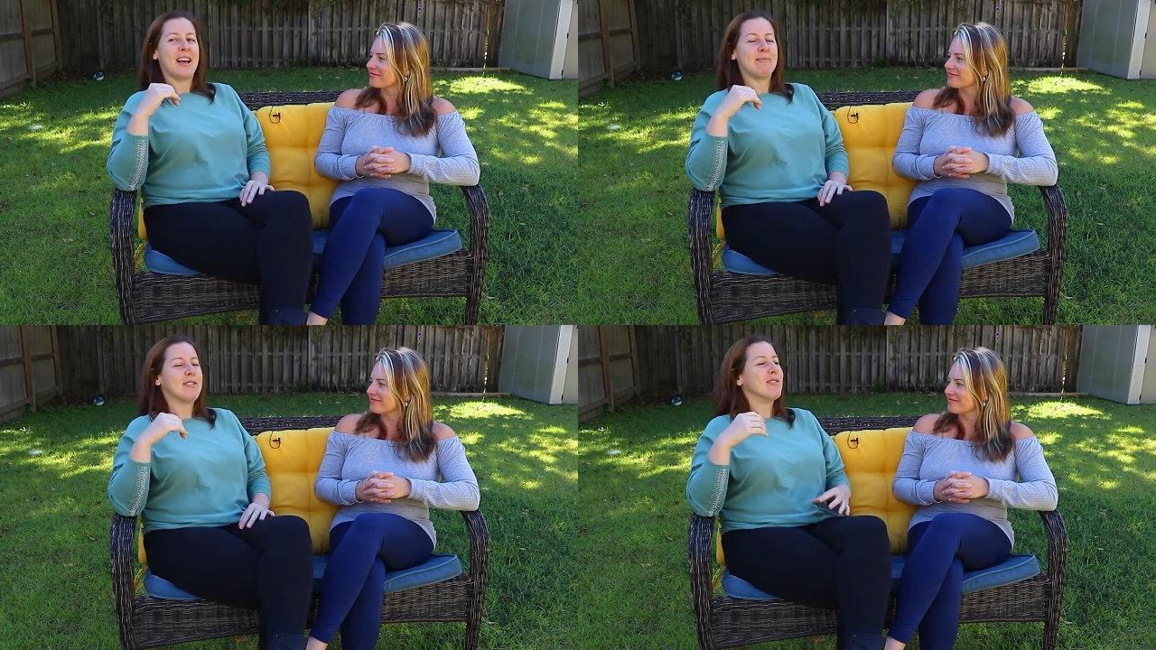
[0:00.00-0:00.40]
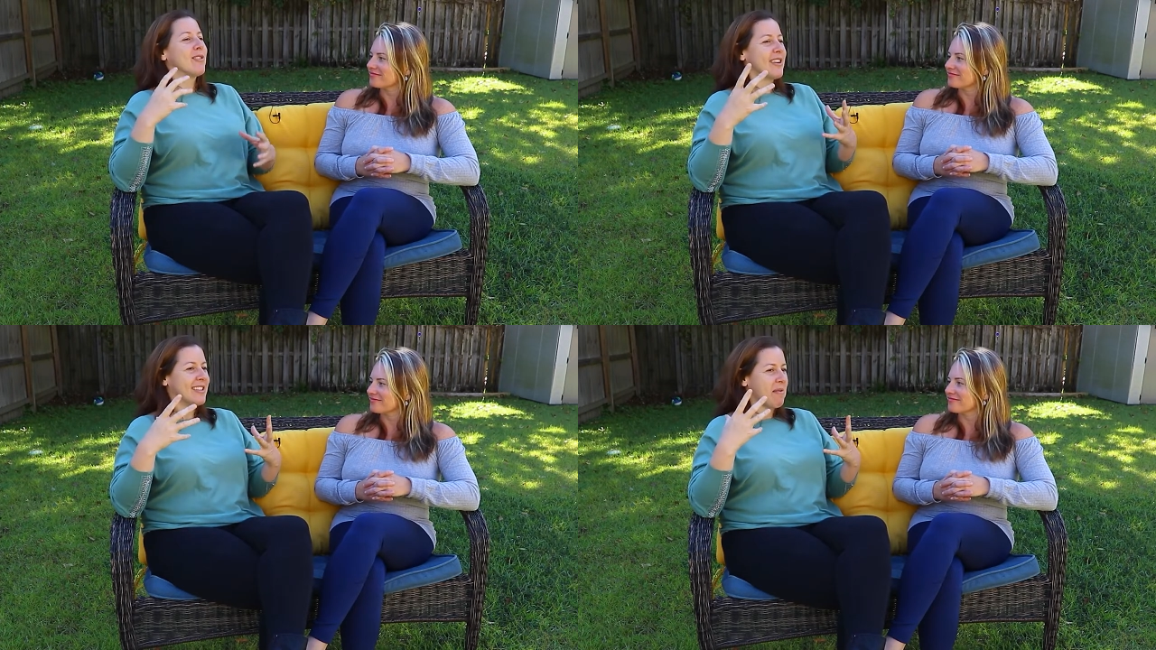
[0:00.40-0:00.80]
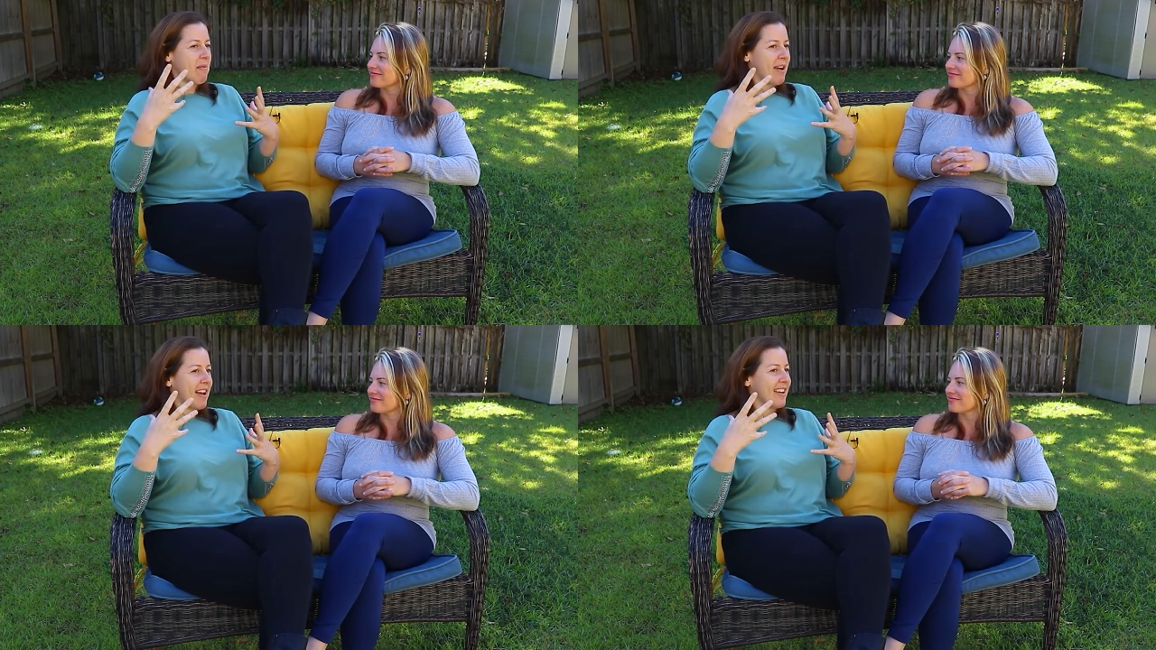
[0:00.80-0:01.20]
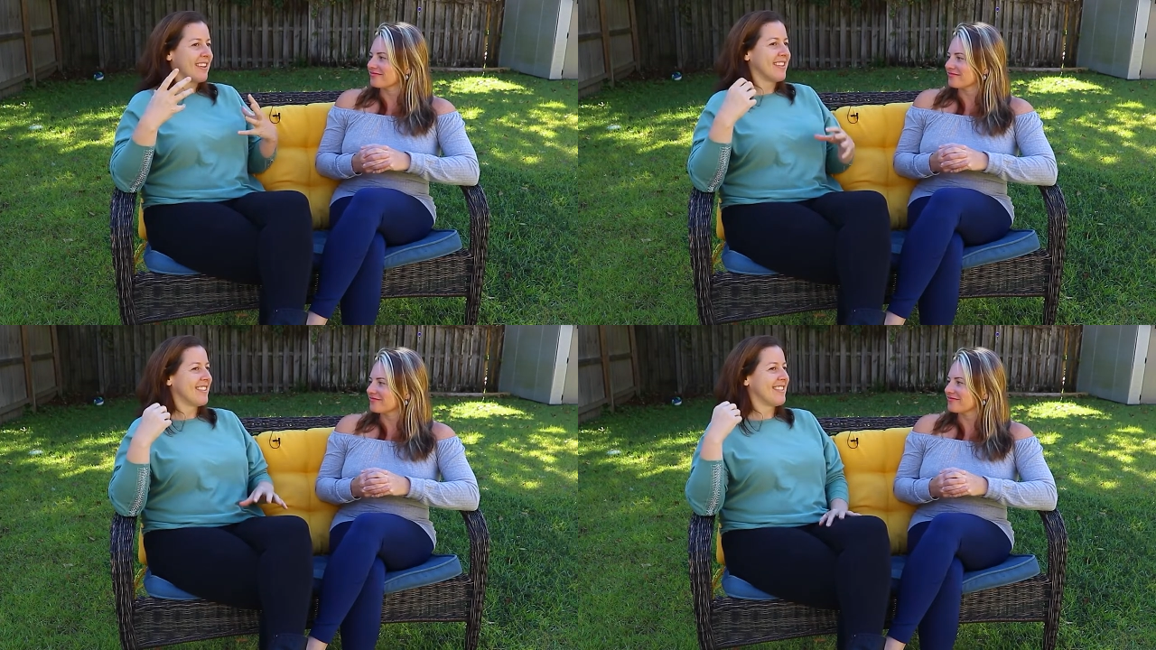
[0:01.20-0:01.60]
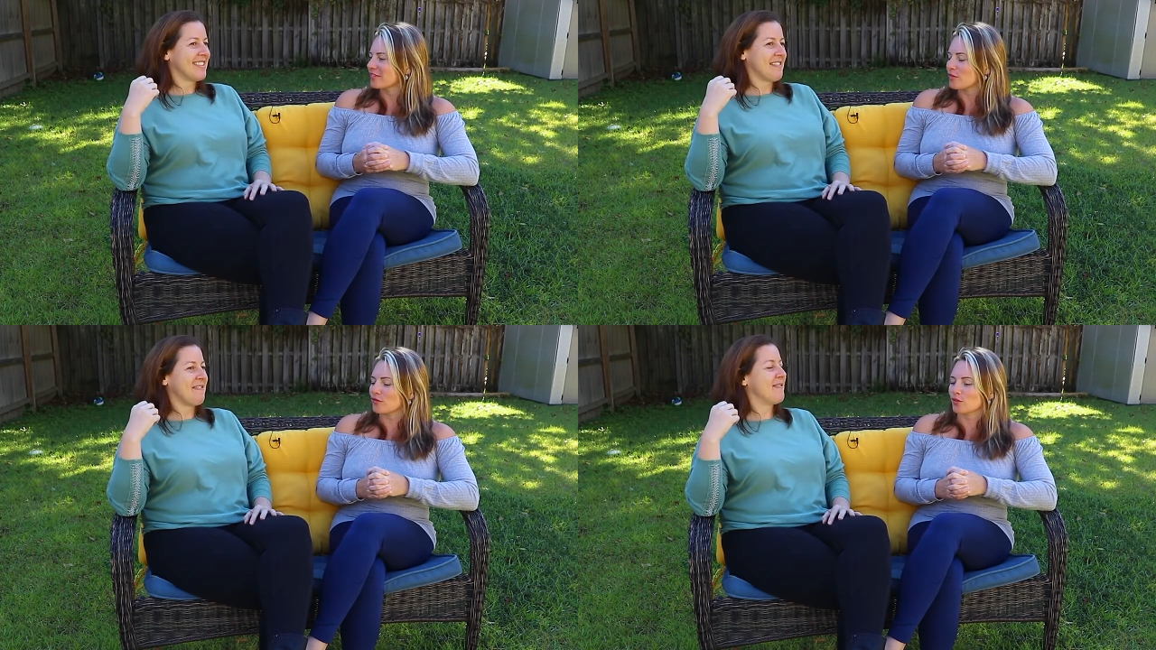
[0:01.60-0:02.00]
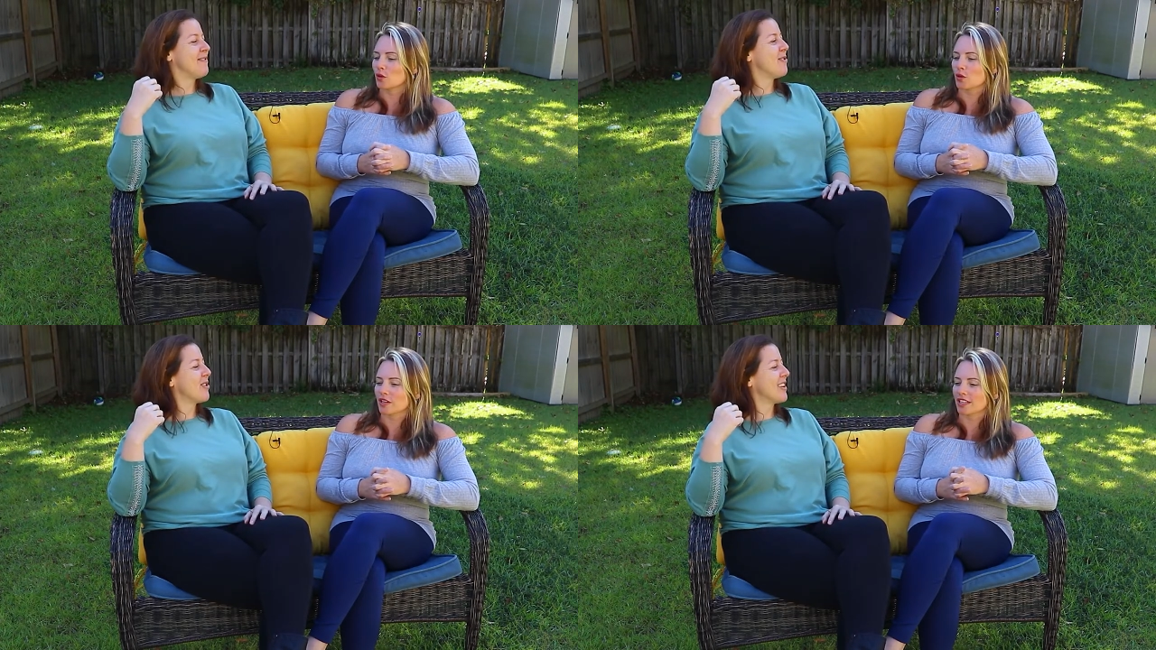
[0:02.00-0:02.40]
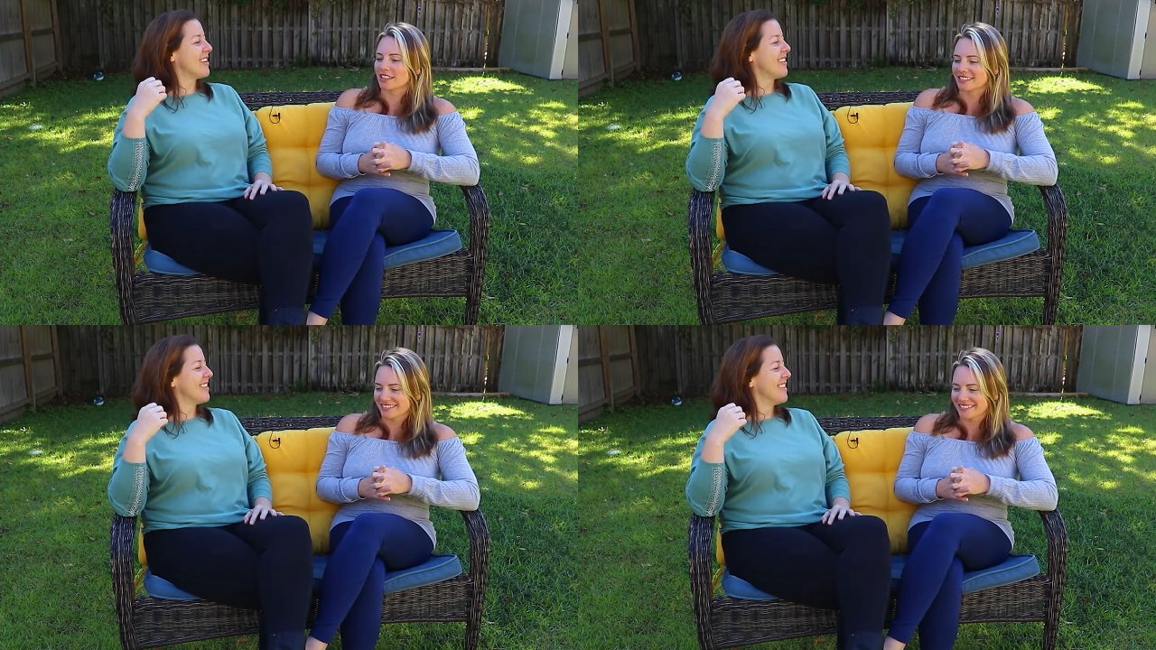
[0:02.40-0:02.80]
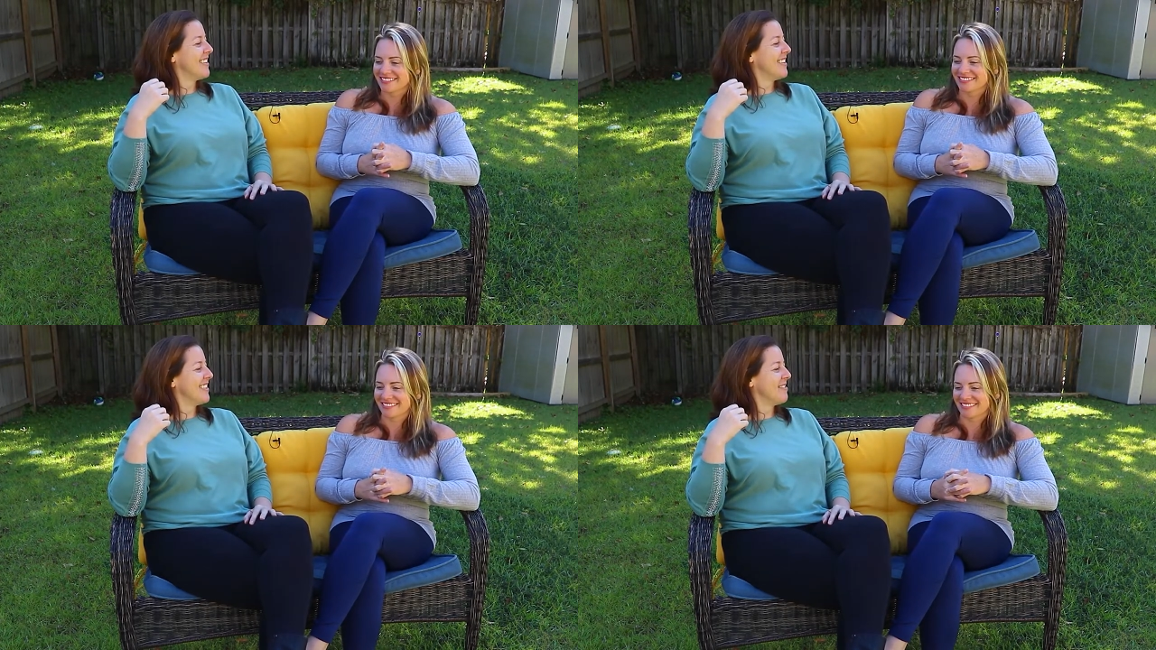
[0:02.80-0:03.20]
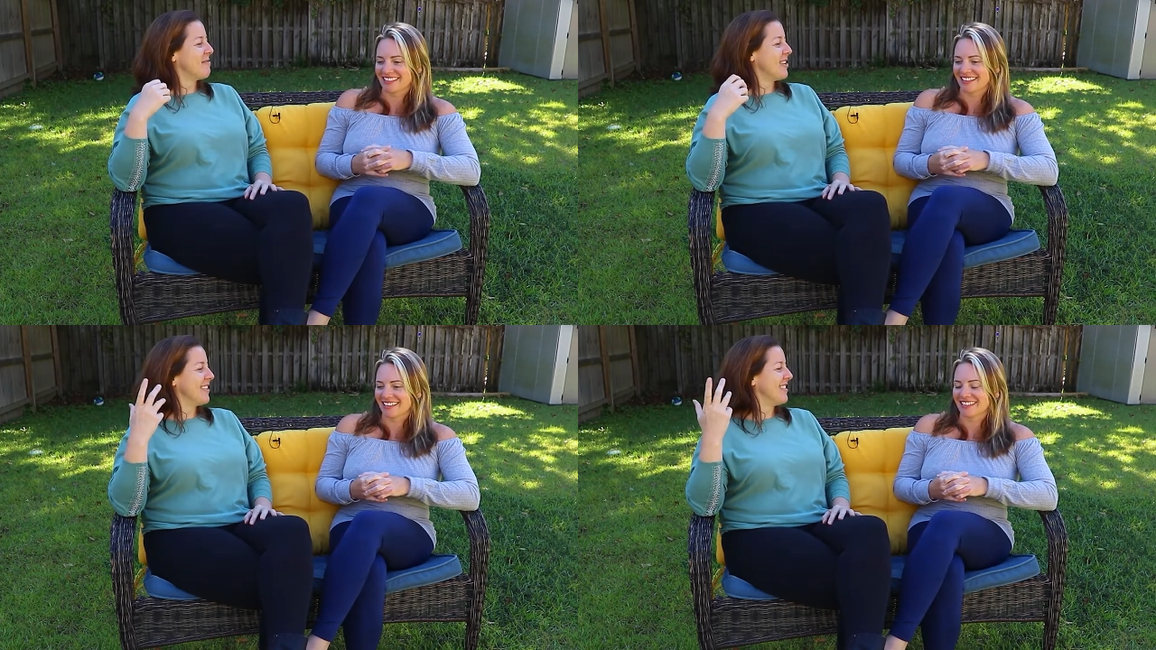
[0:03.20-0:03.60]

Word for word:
Speaker 1: I'm still learning some of my Florida, Florida what yeah.